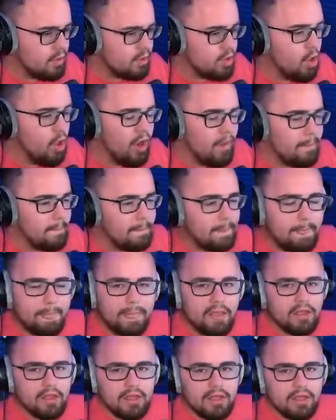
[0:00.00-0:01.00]
I'm too
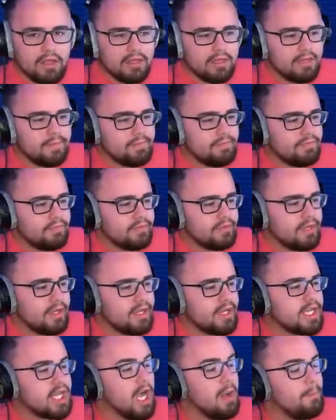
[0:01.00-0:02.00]
scared, bro. I can't come
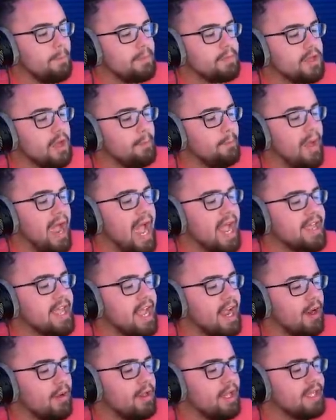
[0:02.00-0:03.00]
back. Alright, I'm coming
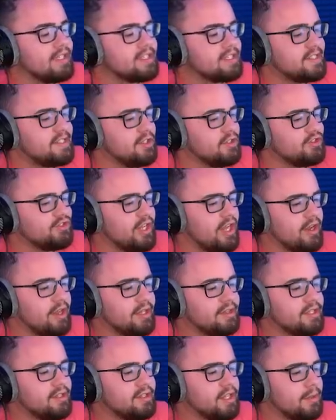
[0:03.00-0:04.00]
back. It's still staying
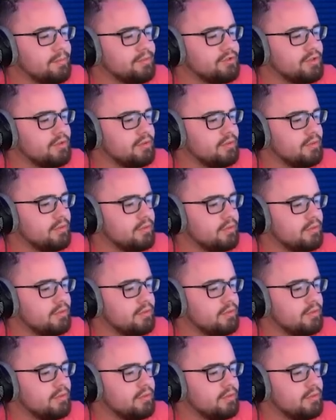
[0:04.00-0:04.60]
at the dumpster.